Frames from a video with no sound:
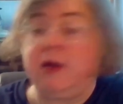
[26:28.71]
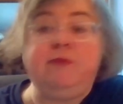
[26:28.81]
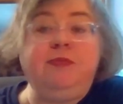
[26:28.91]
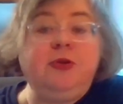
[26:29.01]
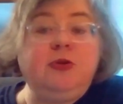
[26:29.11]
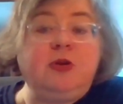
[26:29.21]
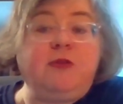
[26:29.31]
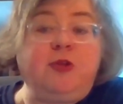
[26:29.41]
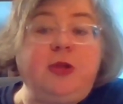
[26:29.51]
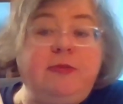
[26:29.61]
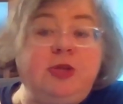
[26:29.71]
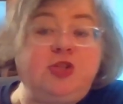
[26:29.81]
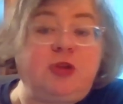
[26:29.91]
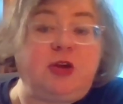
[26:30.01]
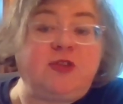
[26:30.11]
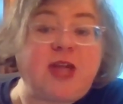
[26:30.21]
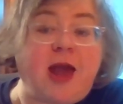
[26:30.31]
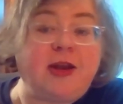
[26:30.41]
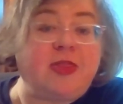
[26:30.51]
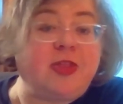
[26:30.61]
Beautiful imagery of
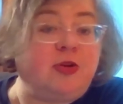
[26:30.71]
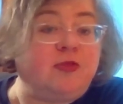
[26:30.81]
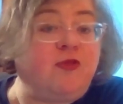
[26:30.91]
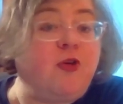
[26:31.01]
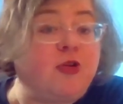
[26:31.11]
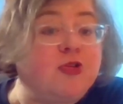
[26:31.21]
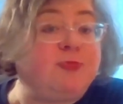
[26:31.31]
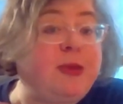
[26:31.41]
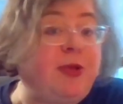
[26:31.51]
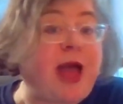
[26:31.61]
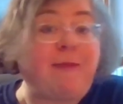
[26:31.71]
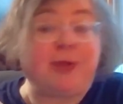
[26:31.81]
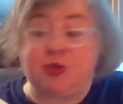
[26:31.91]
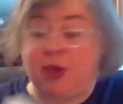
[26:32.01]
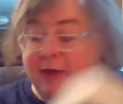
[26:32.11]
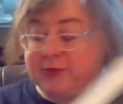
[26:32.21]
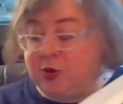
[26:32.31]
Tanith, you know, photos people happen to have.